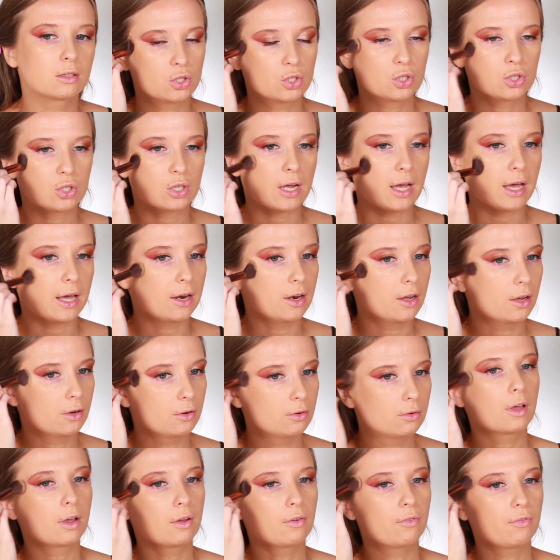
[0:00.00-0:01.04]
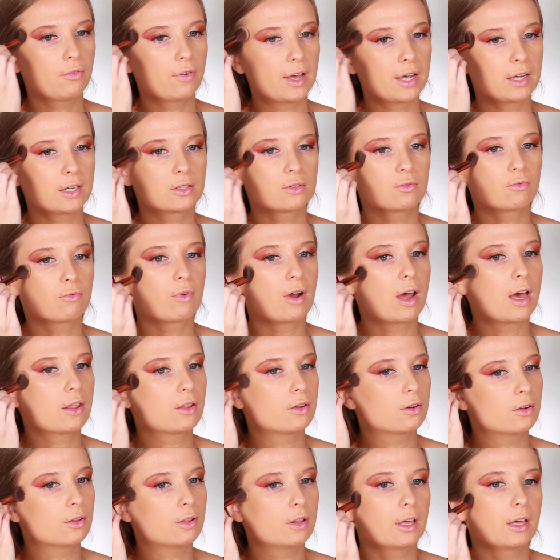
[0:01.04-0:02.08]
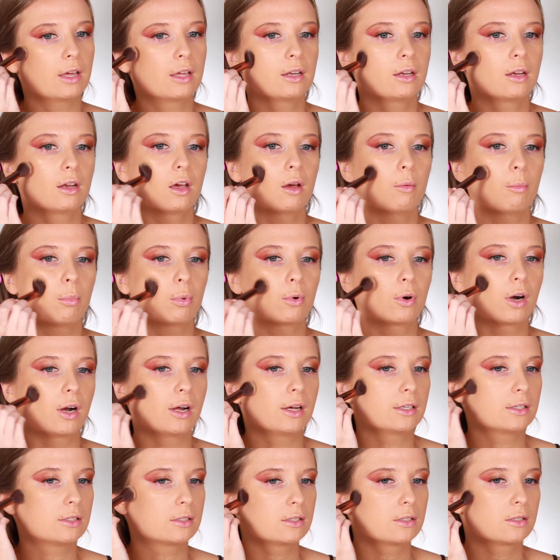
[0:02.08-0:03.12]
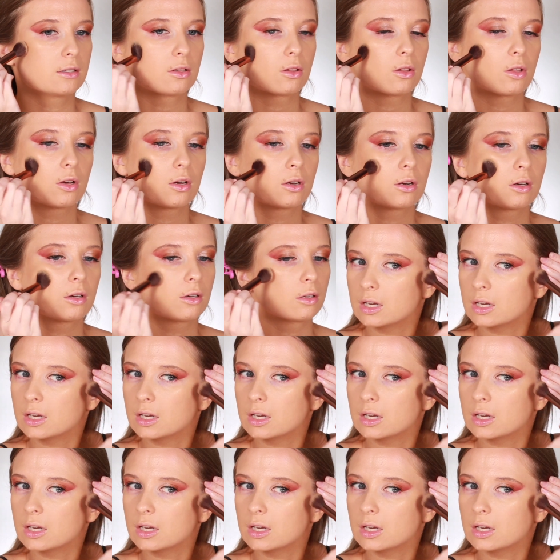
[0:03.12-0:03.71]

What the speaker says: shadow effect rather than a bronzed look.